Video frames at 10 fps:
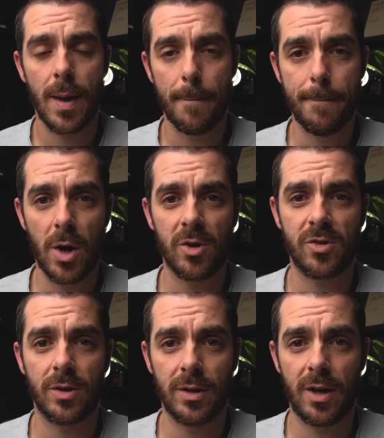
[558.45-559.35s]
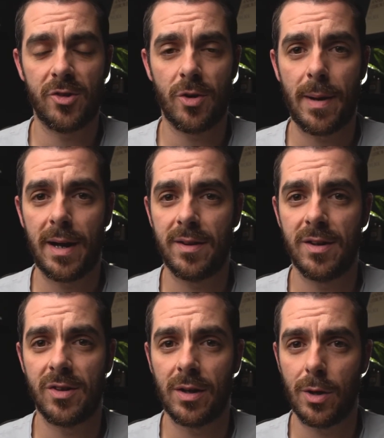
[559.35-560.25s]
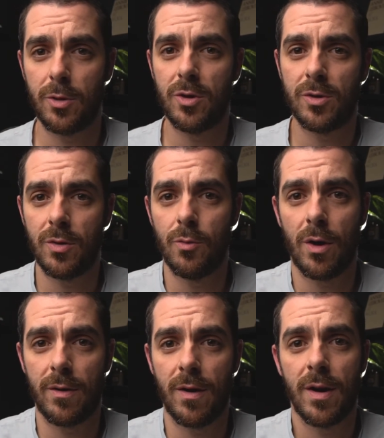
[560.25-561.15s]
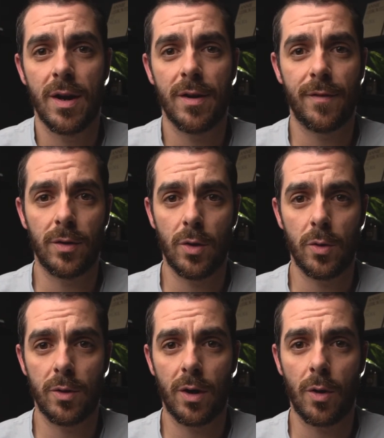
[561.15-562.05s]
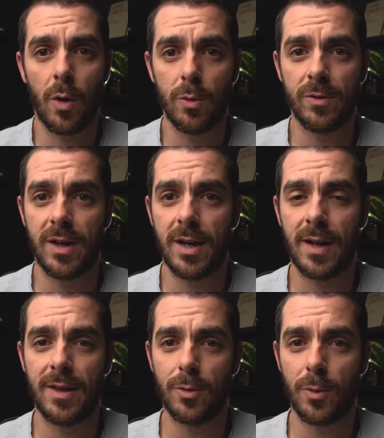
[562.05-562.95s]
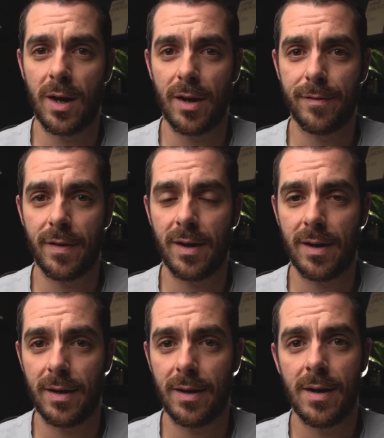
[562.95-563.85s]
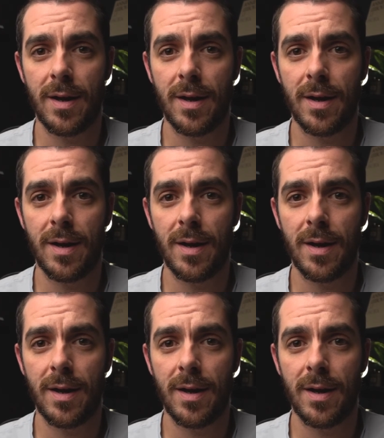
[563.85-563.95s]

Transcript: much larger batteries, allowing you to run for longer all day, and they don't have a